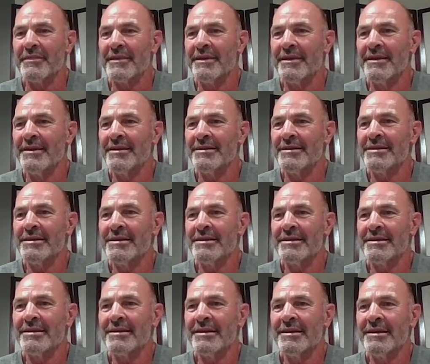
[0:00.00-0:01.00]
It's
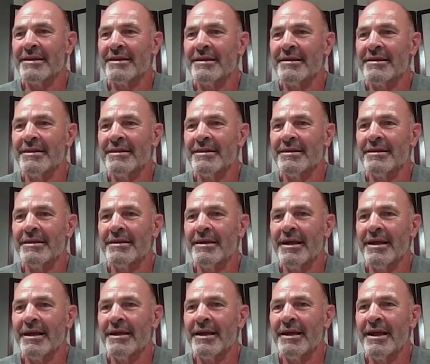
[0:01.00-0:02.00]
just
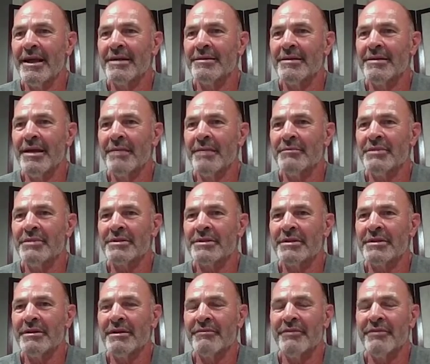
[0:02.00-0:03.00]
I'm just
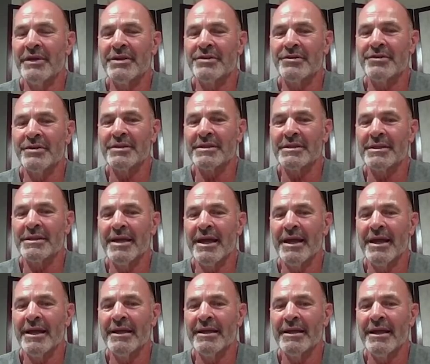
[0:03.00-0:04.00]
an adventurous
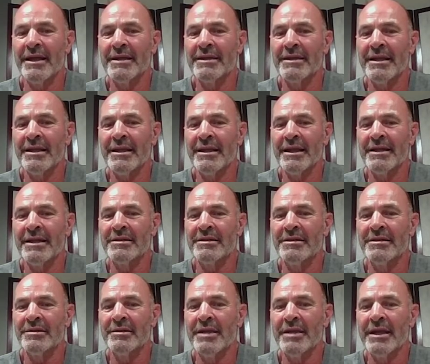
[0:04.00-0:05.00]
guy. I like to
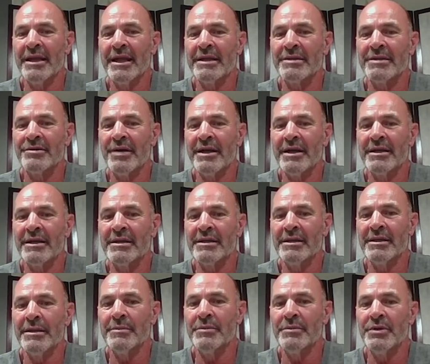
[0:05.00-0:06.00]
do that, and I try to
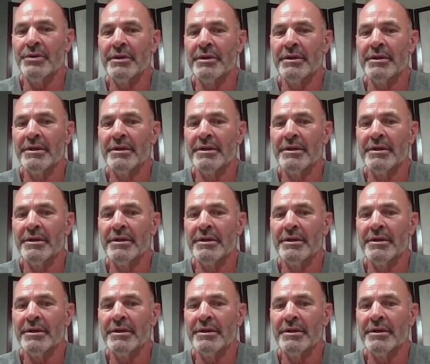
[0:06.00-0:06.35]
keep doing it.